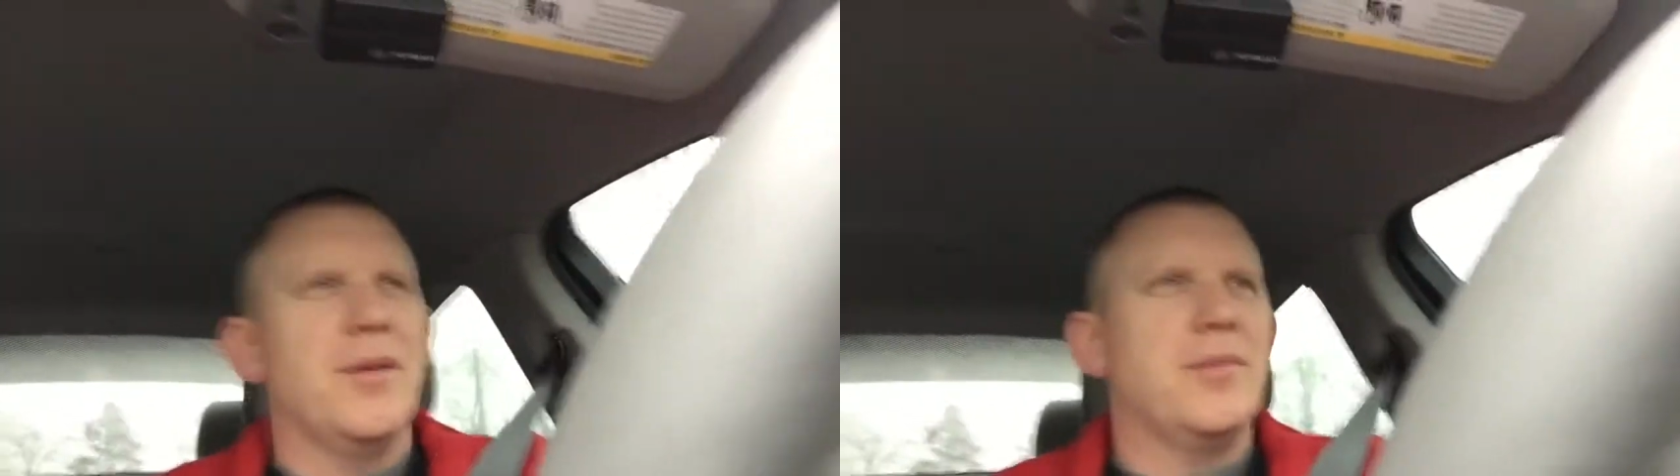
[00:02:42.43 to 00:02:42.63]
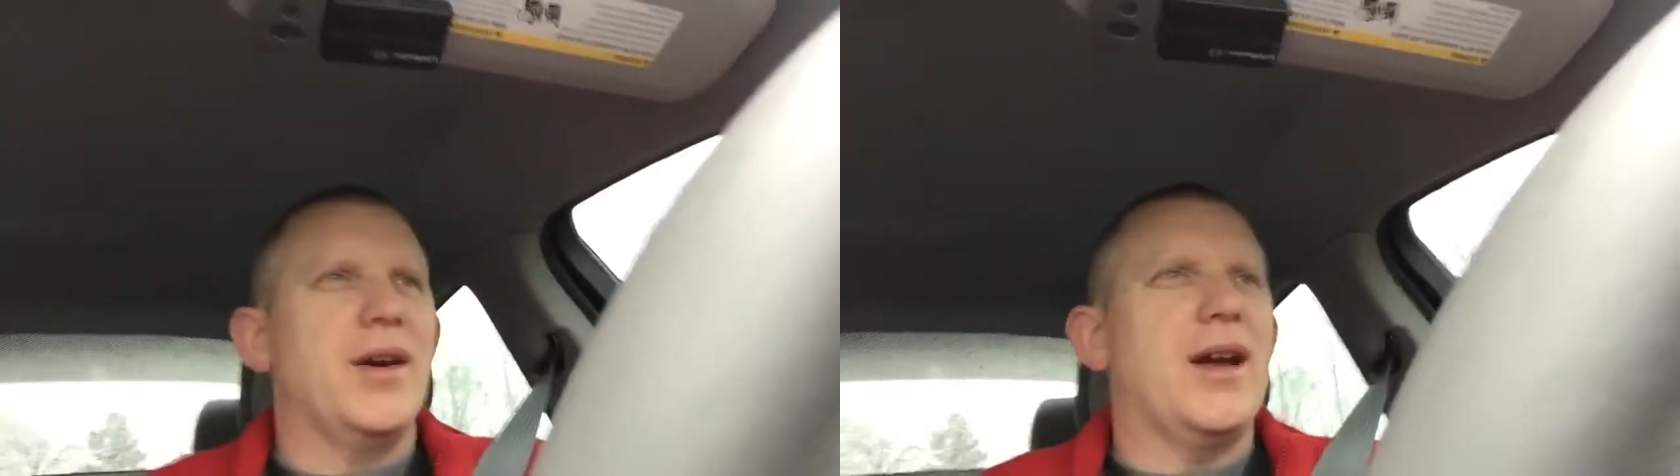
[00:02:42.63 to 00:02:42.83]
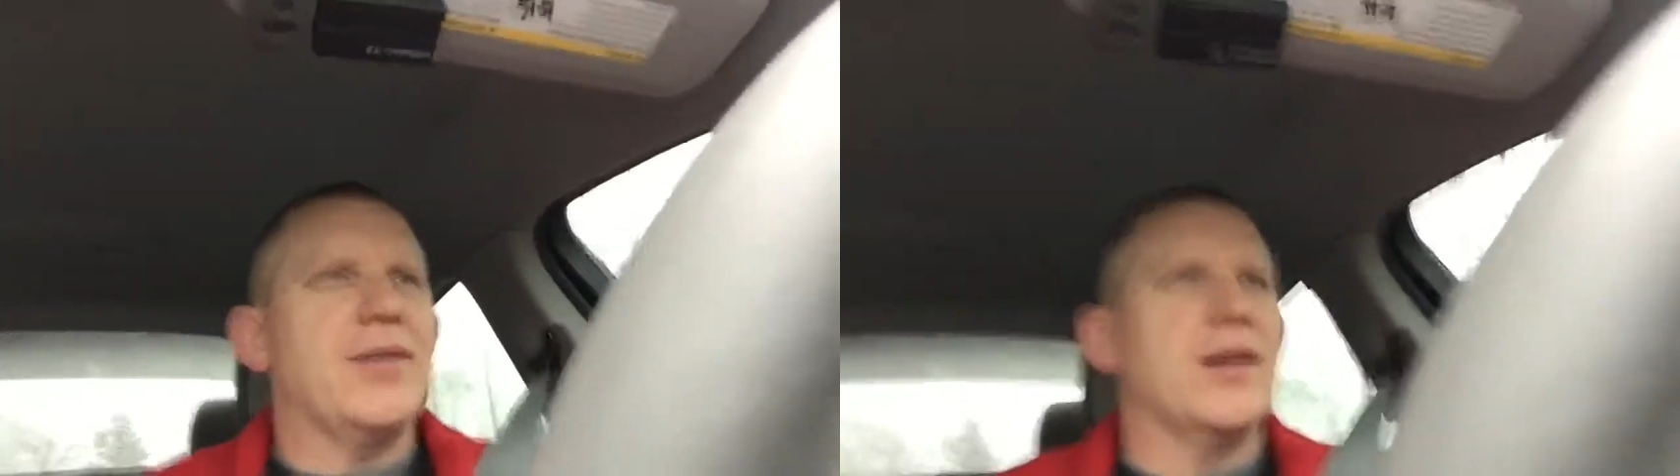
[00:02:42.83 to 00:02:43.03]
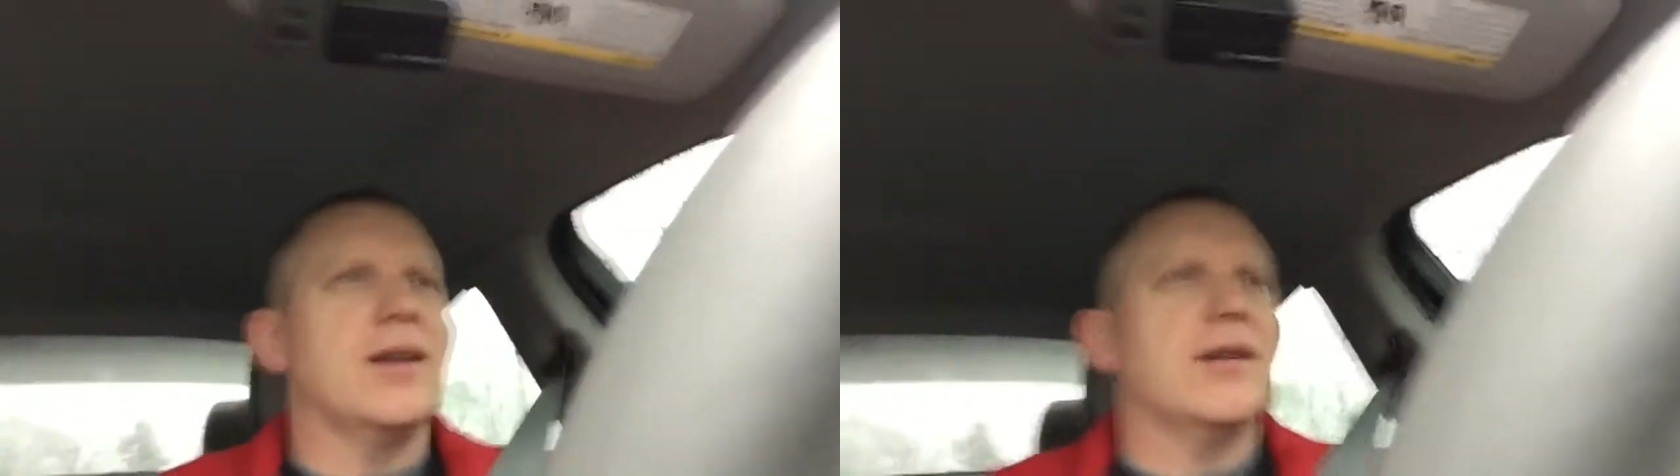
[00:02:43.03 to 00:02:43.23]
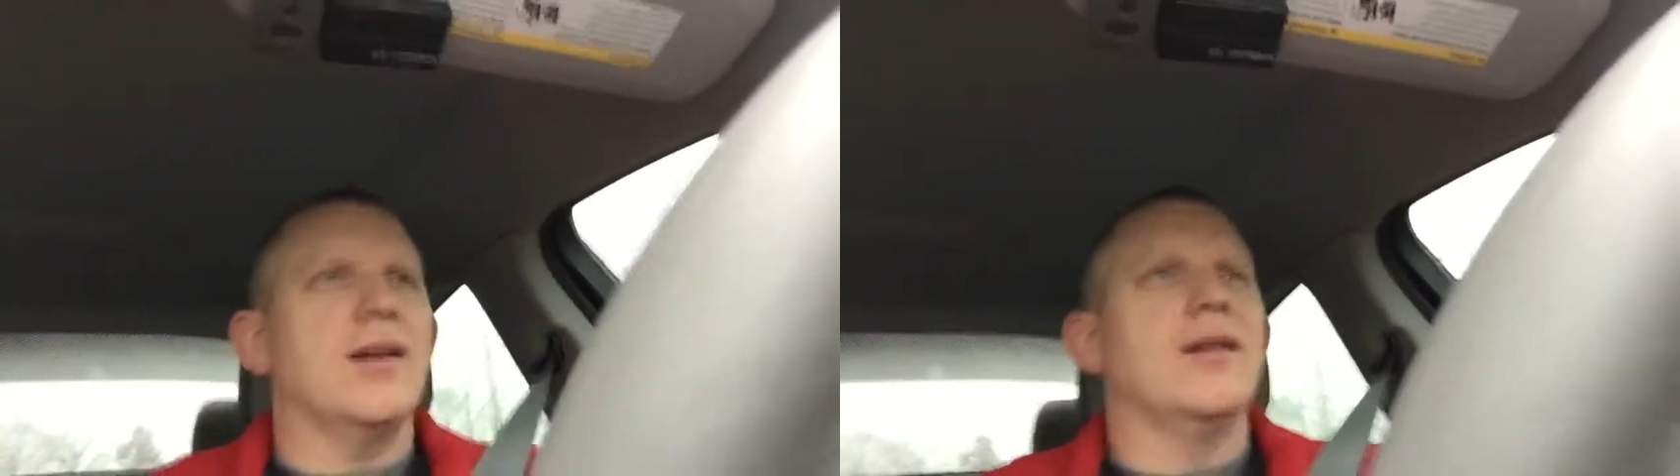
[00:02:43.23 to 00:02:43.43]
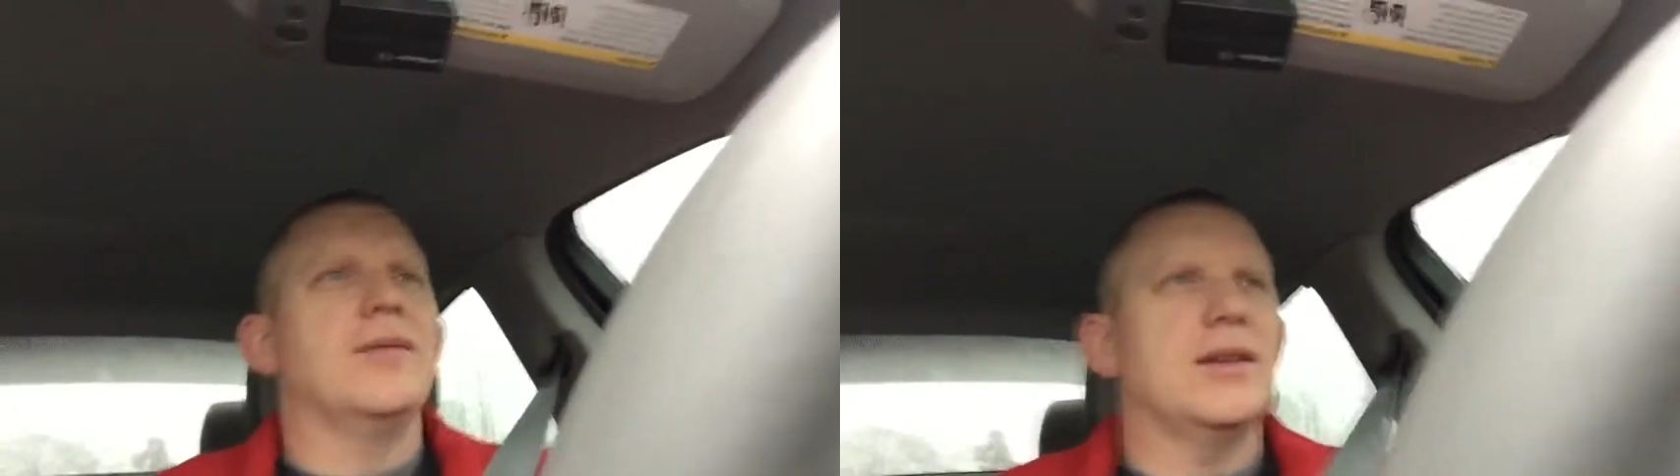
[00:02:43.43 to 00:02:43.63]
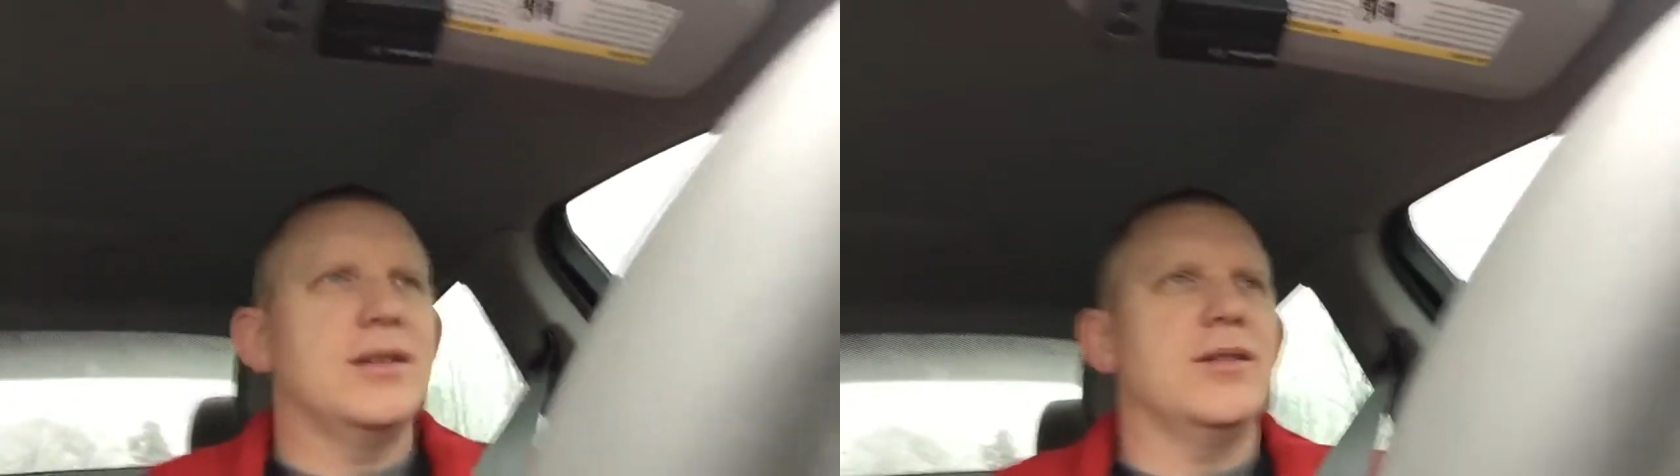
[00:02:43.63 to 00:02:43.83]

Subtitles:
But I think it's